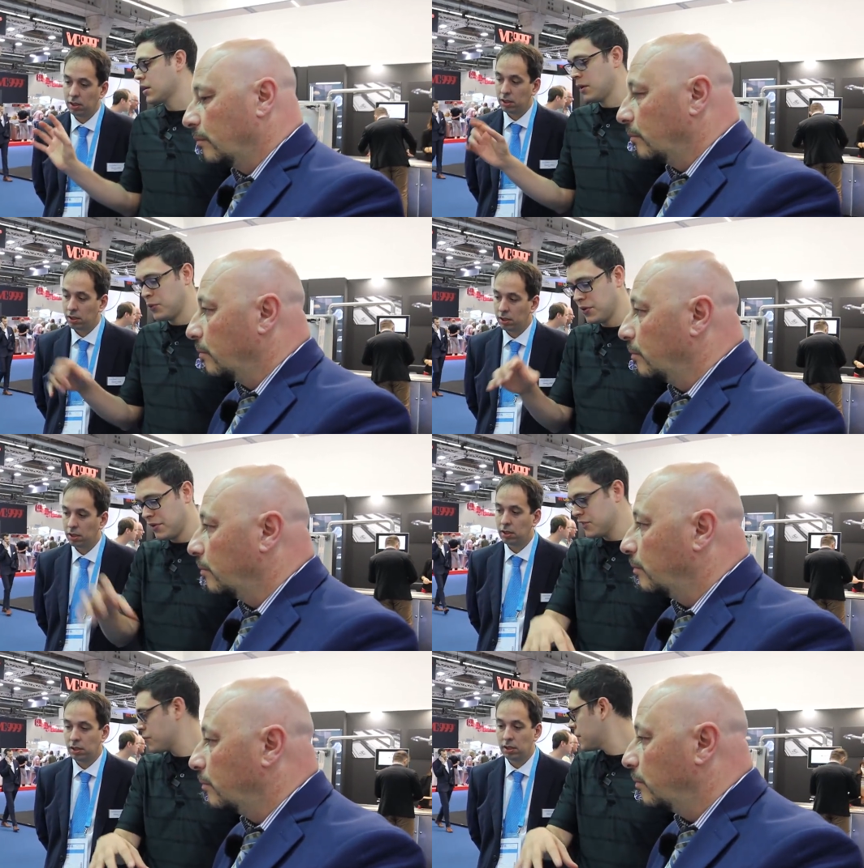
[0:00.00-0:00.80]
Speaker 1: Can we do
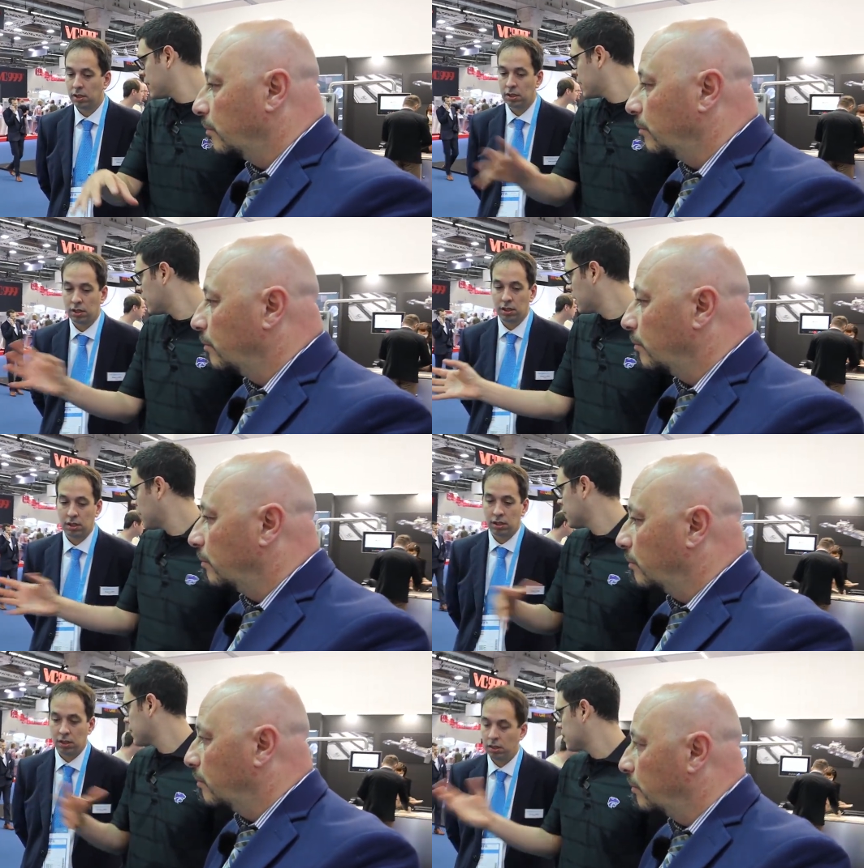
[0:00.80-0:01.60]
this with uh,
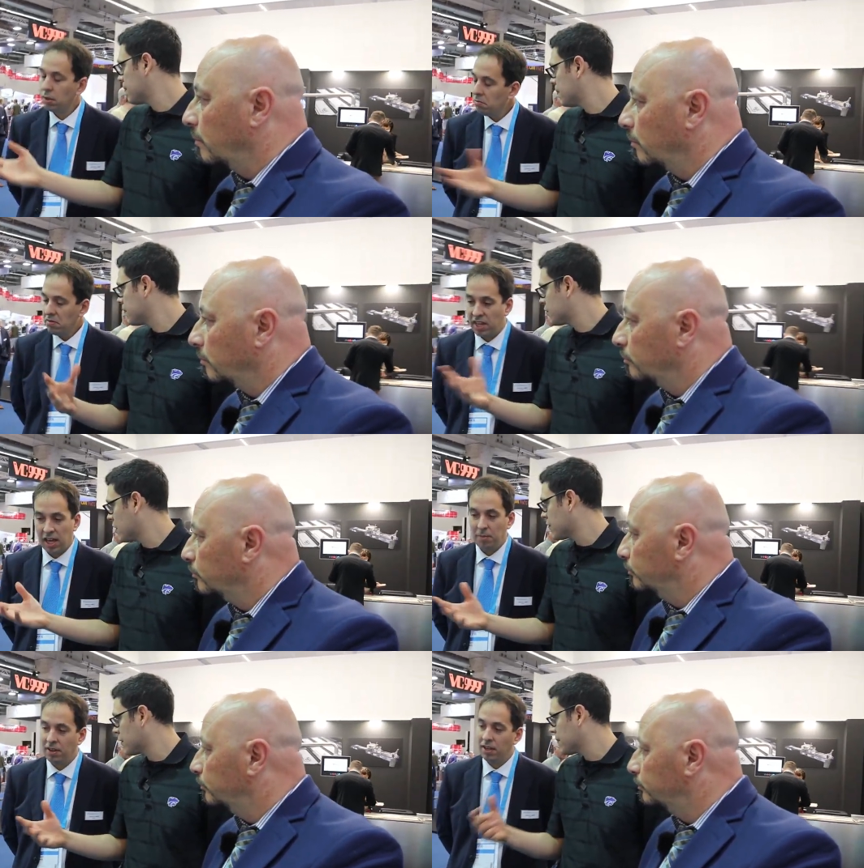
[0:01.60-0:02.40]
another
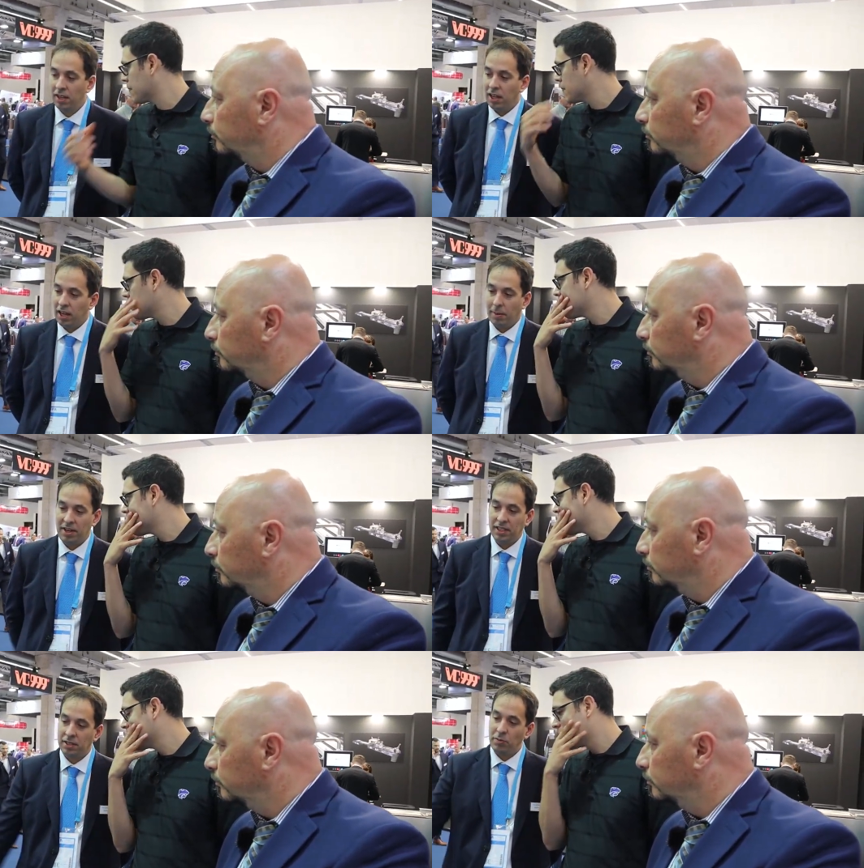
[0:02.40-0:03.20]
stuffer? I
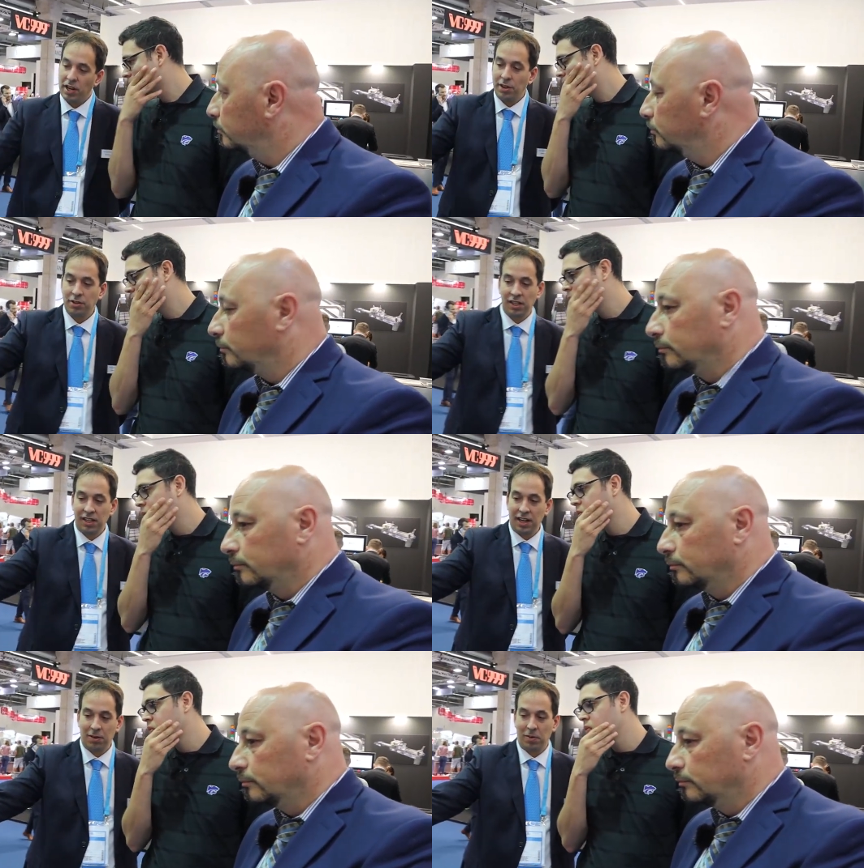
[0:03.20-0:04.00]
mean, I mean we are using
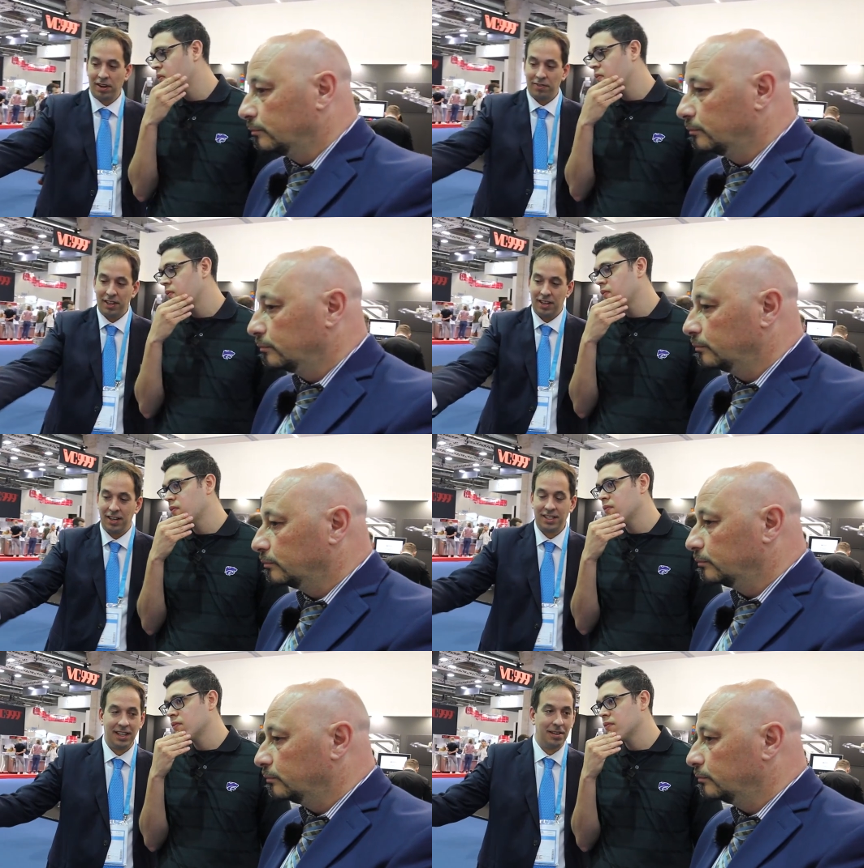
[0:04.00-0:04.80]
here one of the,
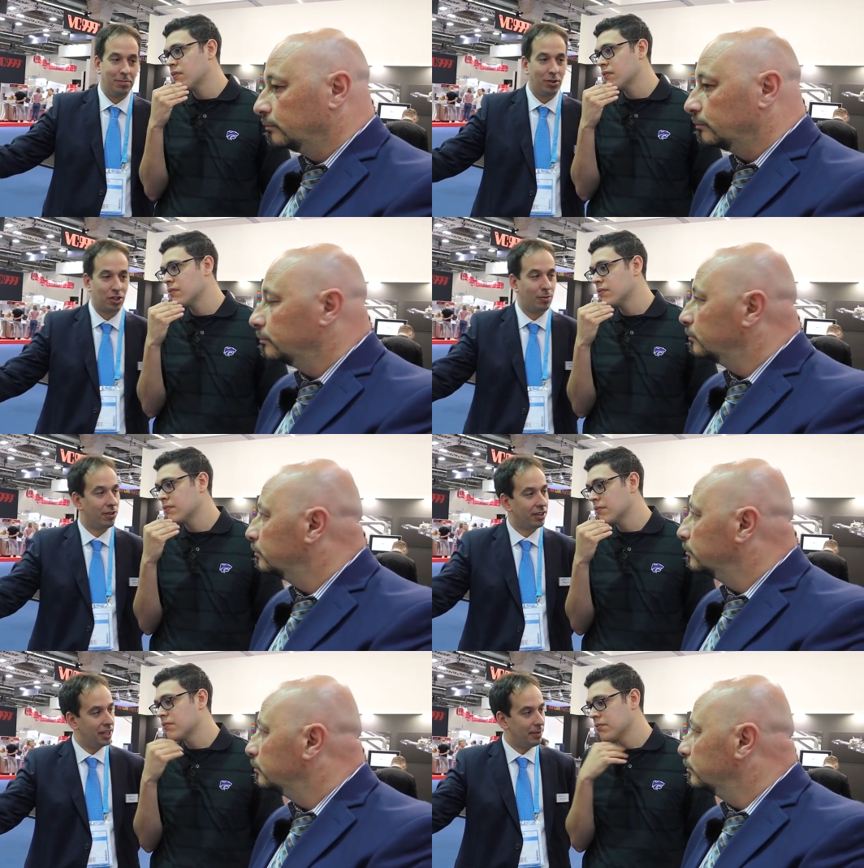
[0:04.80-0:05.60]
let's say, most
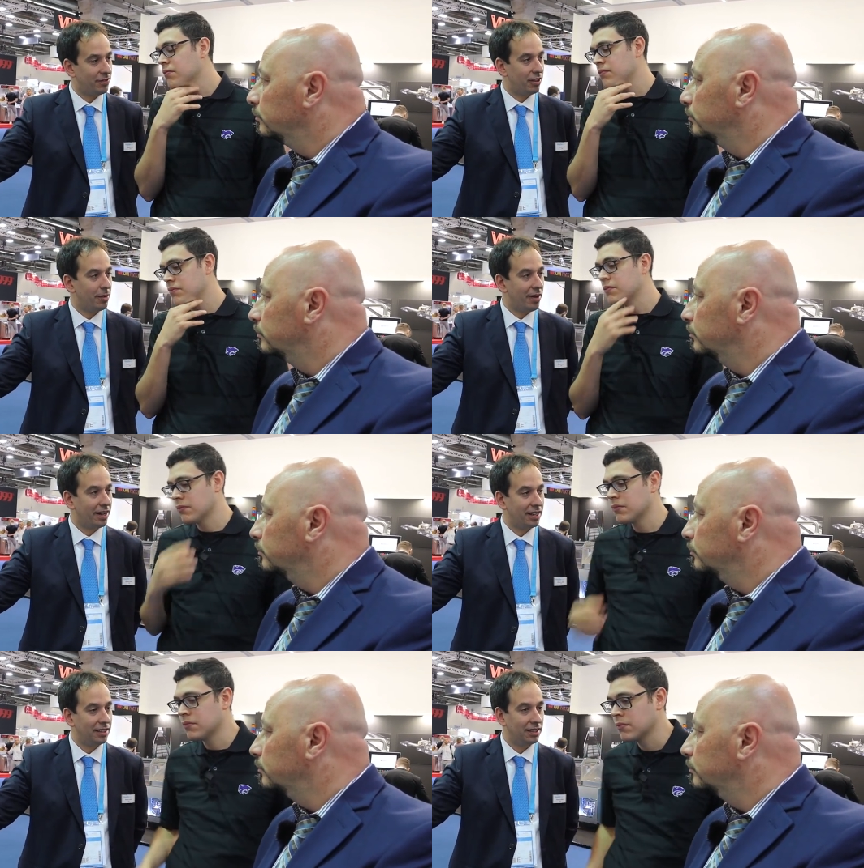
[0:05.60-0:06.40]
common clippers from the
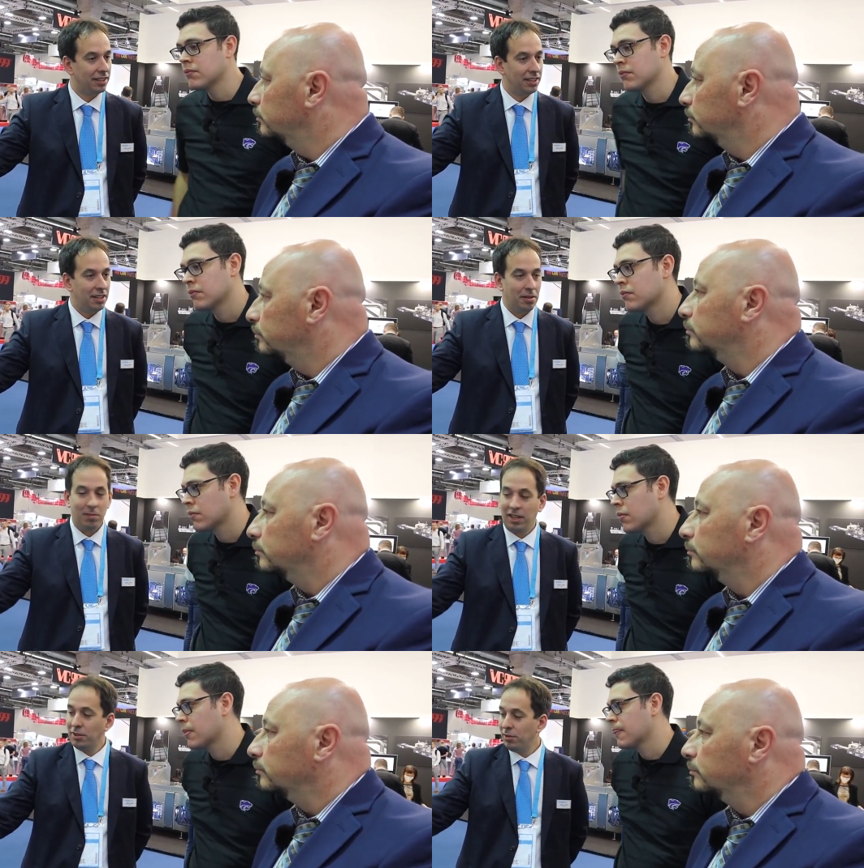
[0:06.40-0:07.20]
market
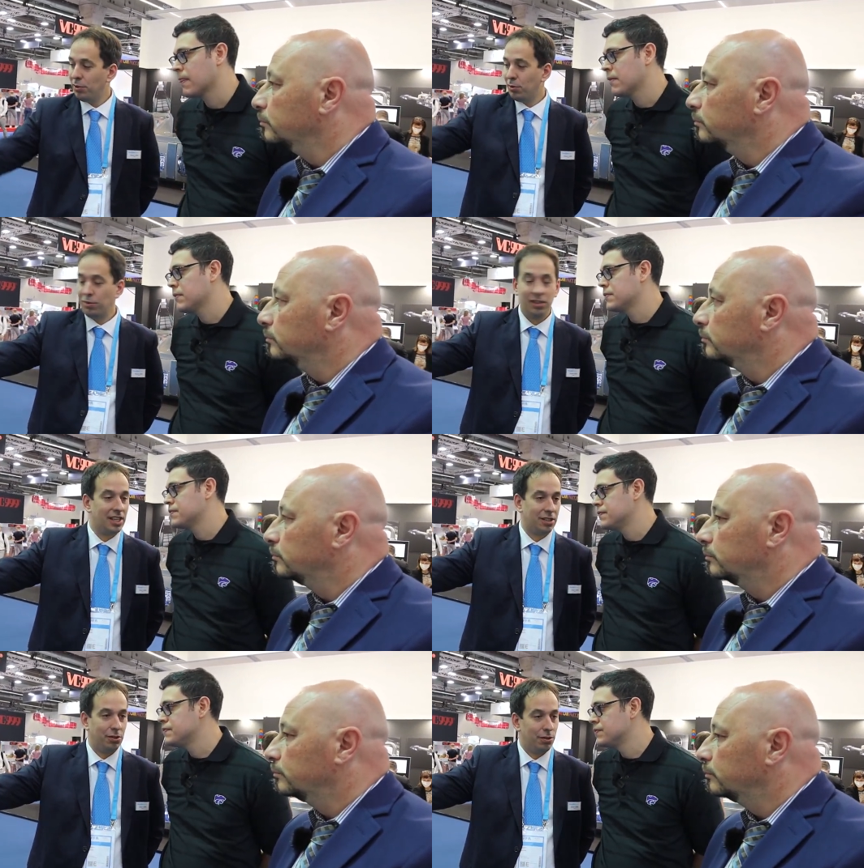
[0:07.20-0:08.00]
but you could
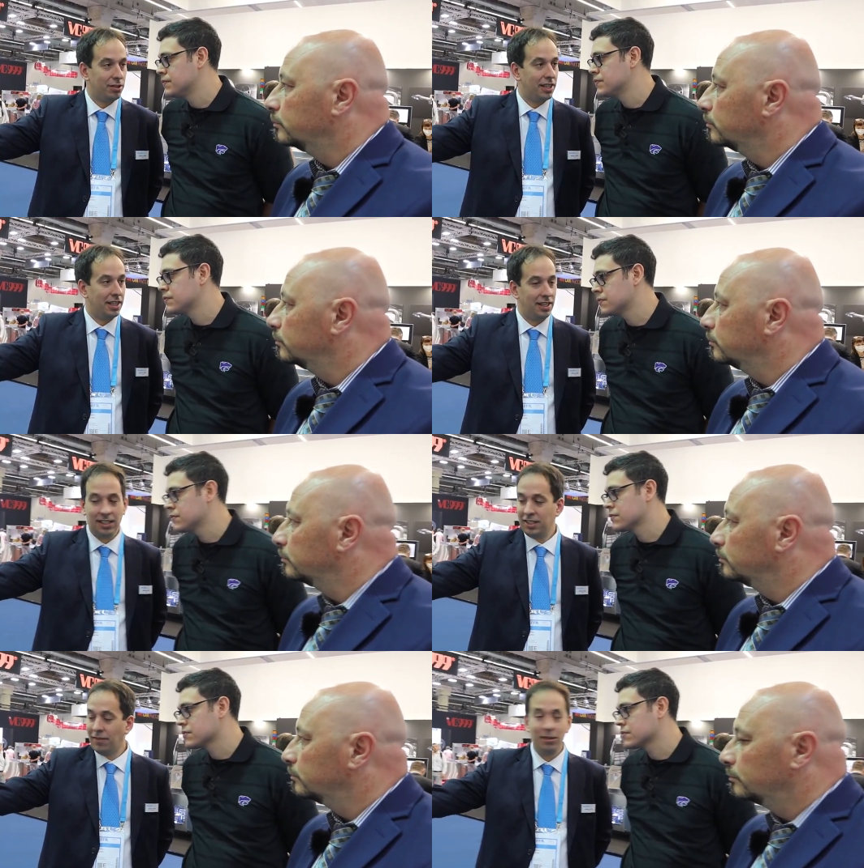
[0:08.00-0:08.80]
just use the
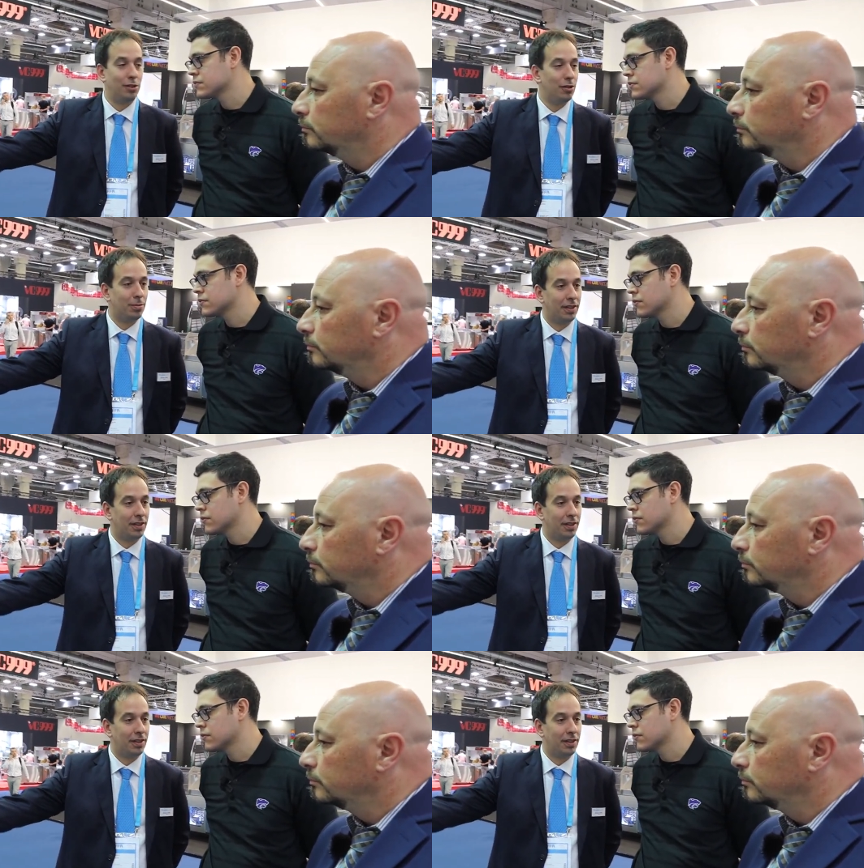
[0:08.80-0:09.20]
stuffing tube